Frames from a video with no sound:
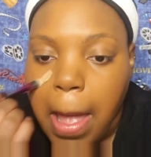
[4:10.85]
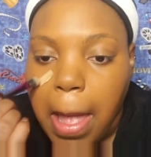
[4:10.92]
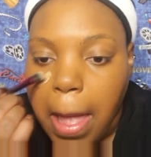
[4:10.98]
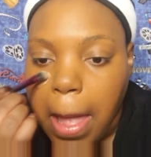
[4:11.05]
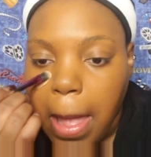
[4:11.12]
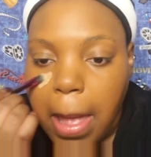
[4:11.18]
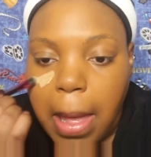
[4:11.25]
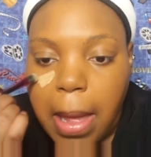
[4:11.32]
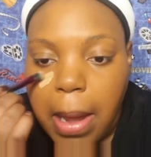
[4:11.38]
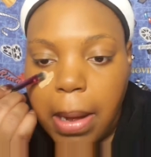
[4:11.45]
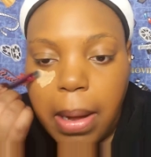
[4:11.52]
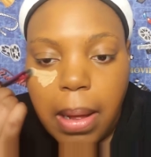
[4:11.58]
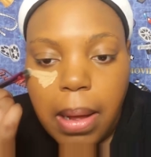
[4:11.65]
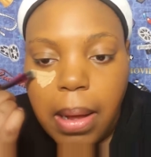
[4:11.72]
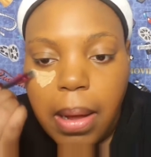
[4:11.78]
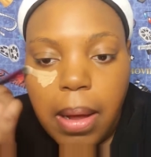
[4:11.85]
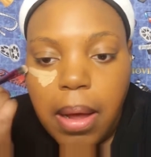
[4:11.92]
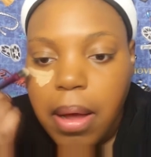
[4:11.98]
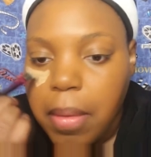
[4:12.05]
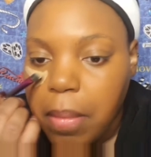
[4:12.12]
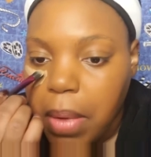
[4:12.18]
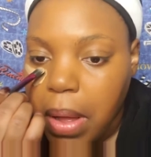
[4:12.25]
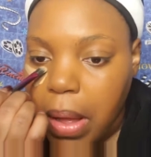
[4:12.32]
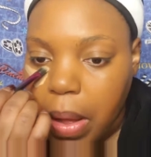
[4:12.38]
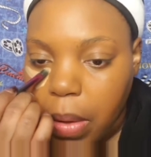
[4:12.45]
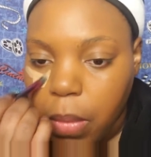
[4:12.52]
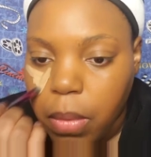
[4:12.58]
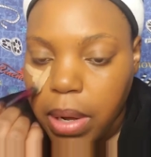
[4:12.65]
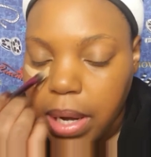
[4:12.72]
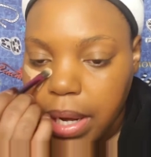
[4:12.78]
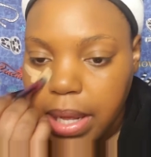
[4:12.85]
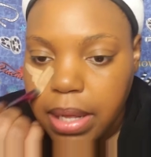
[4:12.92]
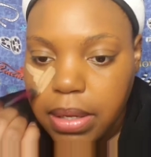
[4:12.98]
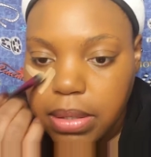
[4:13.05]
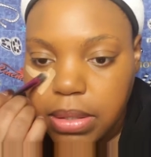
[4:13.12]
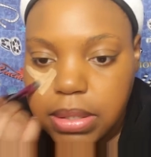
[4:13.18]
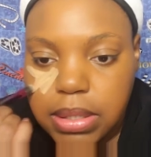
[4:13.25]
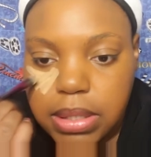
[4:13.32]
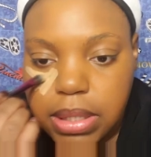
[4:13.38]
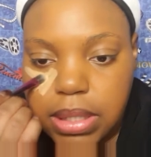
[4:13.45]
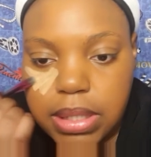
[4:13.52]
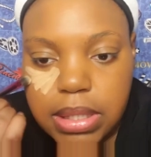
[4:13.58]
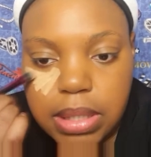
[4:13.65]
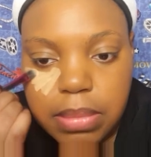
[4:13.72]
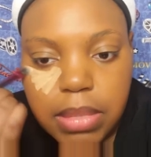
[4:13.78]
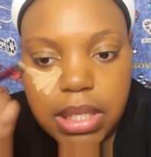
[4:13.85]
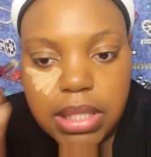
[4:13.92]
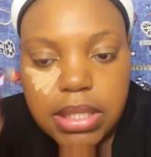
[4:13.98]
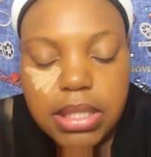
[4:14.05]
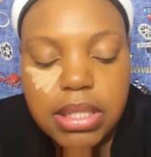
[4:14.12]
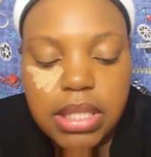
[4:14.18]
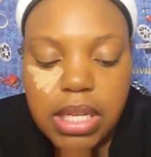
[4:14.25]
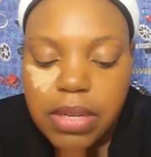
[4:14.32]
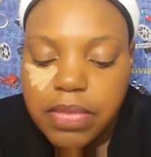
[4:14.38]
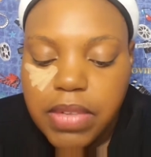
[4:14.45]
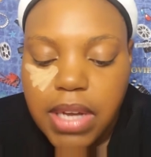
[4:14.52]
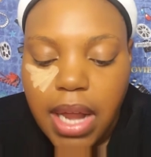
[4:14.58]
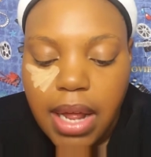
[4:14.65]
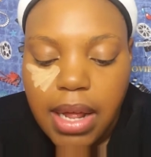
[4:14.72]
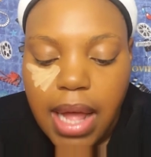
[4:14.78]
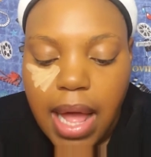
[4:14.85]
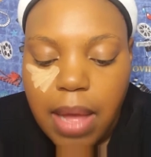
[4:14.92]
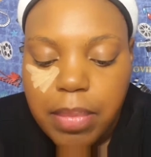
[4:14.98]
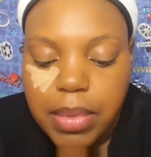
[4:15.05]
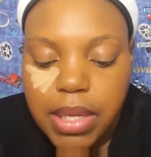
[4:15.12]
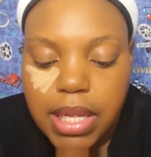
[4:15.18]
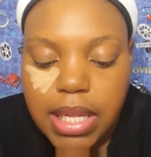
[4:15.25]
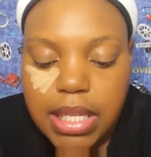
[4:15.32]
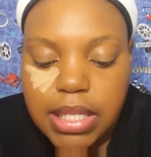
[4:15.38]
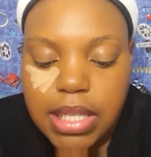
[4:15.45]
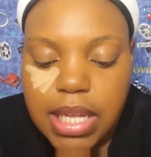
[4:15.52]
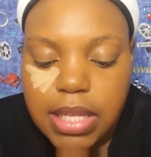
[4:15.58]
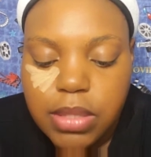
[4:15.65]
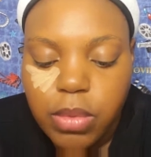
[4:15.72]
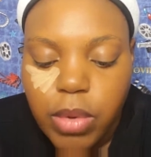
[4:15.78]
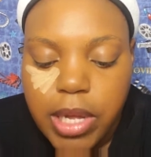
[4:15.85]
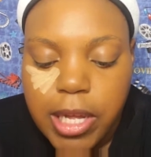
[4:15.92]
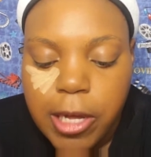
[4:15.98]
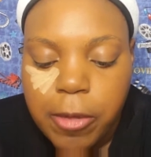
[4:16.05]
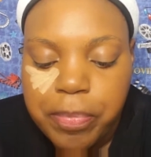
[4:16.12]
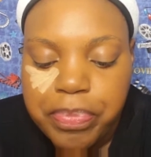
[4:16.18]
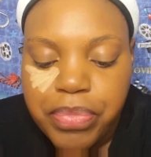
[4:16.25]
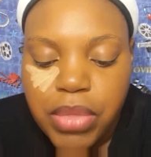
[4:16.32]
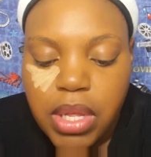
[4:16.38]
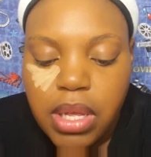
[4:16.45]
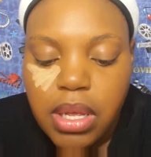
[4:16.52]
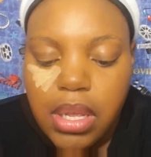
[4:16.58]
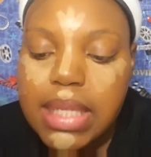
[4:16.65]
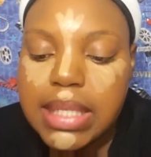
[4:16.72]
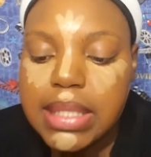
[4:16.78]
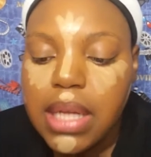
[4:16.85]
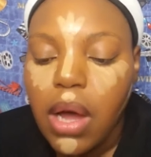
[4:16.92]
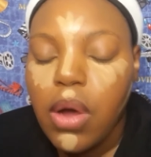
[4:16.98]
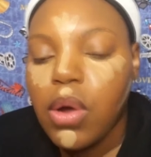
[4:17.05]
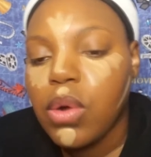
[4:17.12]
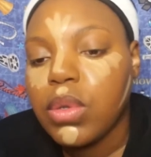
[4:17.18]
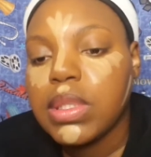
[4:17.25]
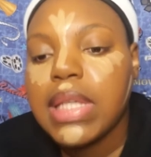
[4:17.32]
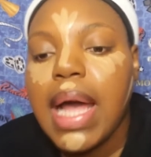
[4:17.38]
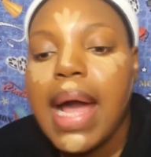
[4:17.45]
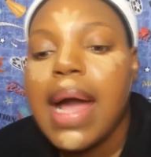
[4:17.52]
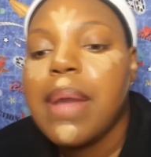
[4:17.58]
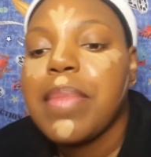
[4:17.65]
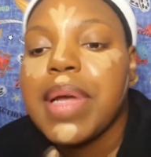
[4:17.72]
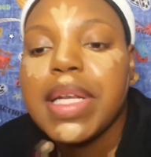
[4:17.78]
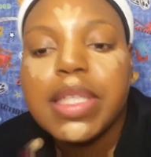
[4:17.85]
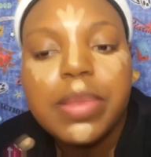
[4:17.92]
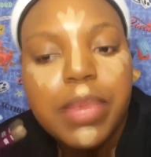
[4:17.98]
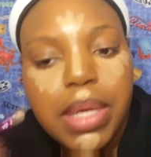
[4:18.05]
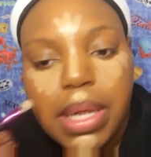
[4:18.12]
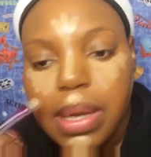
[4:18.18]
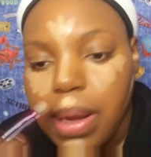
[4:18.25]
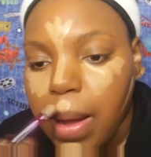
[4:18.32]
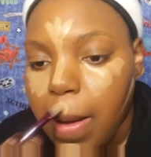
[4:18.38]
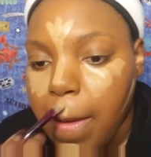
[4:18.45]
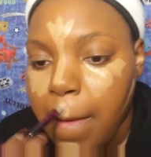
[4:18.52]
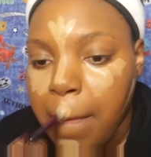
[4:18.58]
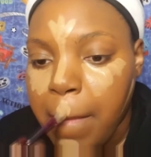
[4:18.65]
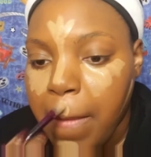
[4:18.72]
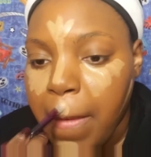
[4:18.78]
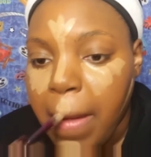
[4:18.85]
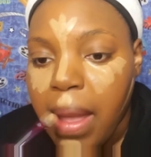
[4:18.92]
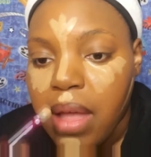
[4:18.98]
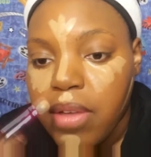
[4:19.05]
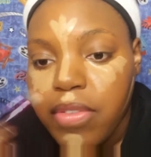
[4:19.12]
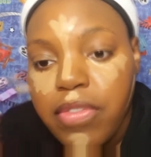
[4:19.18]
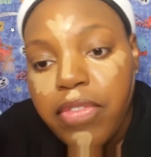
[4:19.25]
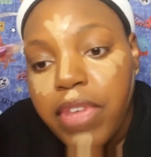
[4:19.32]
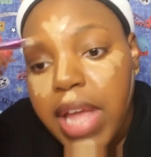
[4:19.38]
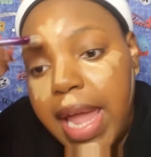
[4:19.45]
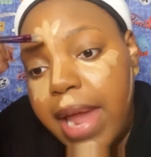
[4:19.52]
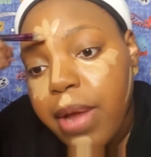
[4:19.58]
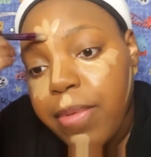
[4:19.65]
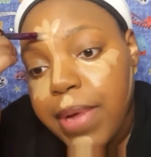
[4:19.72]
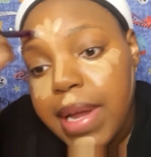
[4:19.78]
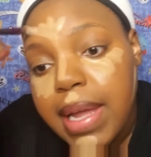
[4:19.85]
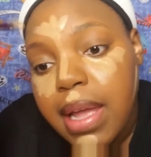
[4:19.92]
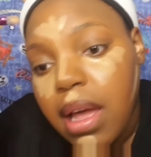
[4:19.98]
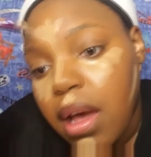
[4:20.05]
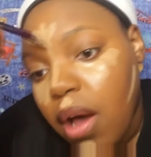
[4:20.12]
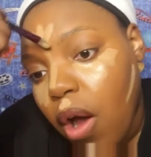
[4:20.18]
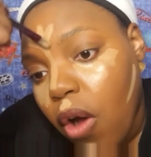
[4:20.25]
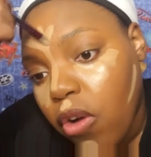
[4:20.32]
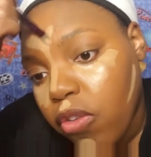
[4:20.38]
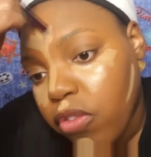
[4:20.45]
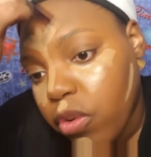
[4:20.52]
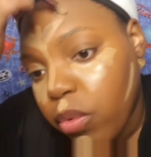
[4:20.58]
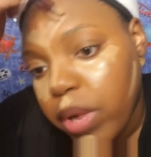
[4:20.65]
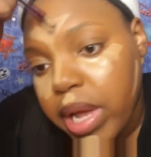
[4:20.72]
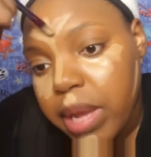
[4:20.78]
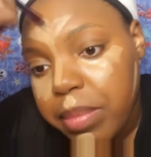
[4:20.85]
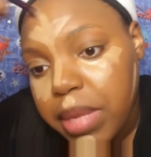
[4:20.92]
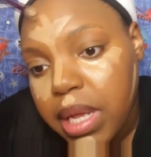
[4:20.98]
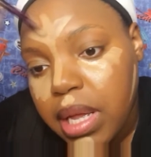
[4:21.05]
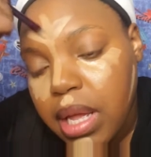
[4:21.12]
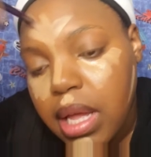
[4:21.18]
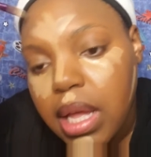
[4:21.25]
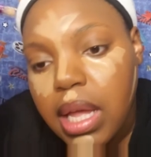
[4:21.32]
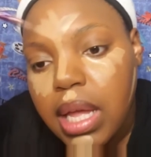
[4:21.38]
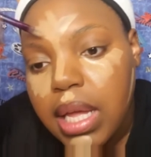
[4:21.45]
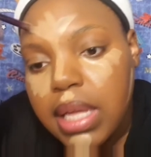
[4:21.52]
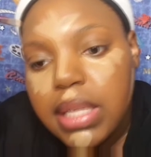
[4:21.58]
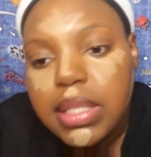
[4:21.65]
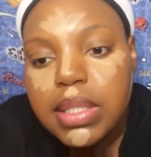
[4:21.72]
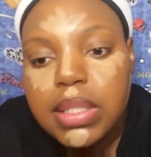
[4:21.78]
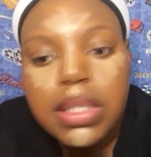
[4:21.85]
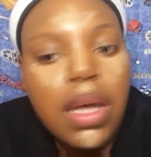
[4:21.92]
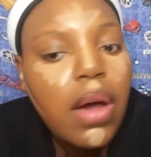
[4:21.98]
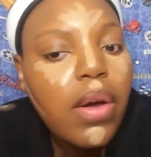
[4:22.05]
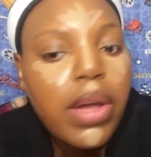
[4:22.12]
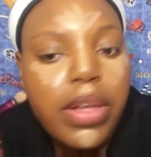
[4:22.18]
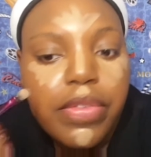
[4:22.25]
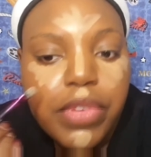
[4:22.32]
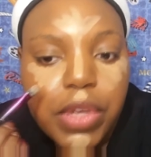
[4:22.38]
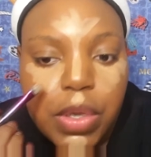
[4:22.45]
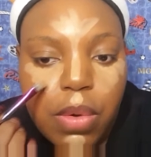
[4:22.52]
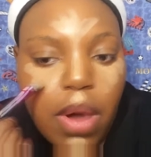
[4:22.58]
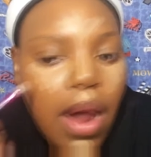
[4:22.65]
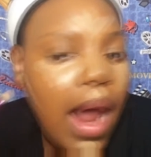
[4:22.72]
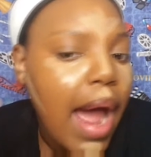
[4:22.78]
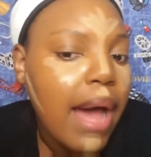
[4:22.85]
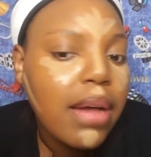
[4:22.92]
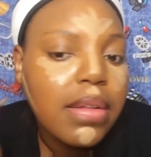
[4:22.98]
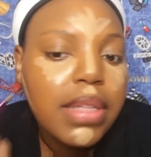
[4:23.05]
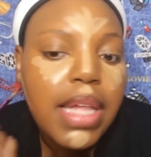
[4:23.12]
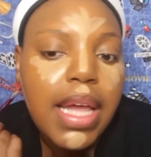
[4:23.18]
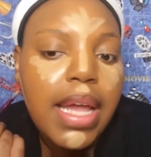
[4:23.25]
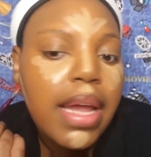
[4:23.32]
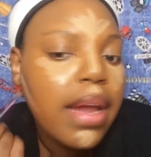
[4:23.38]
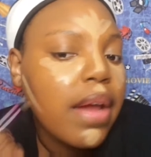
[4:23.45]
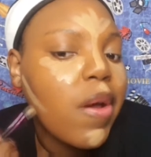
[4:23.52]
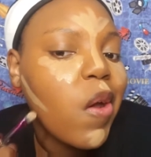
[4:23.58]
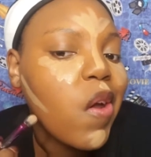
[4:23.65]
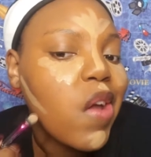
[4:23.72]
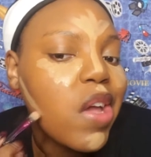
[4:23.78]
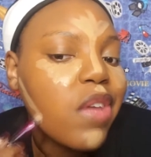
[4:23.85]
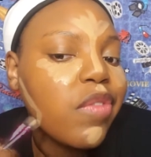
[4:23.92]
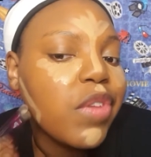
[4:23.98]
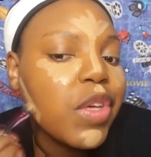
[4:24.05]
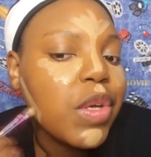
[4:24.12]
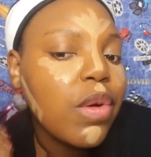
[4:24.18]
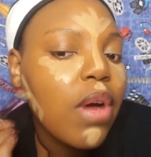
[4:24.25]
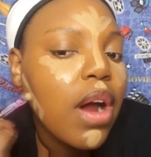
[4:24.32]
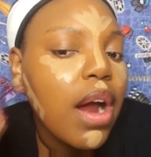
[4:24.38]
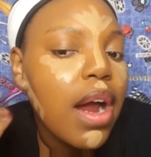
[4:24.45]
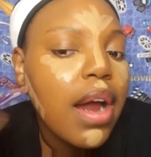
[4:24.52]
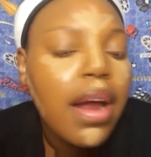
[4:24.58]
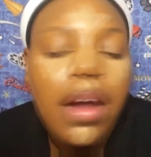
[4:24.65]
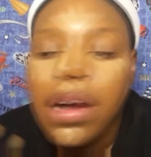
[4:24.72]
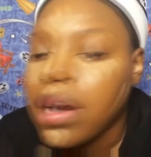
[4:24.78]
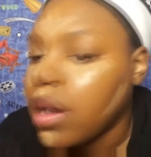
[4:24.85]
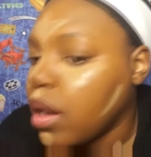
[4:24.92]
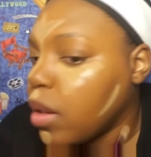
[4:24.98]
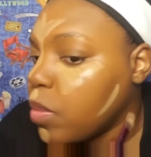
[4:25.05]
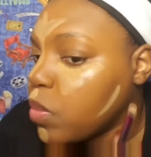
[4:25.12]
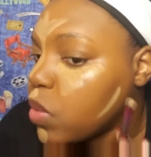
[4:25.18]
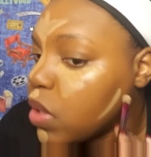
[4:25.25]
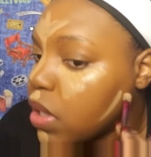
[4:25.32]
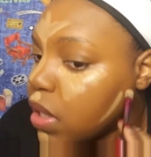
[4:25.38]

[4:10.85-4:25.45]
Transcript: And um what else? There's some other stuff that I got planned as well. This whole time has been um very overwhelming. So if you are out there, if you are um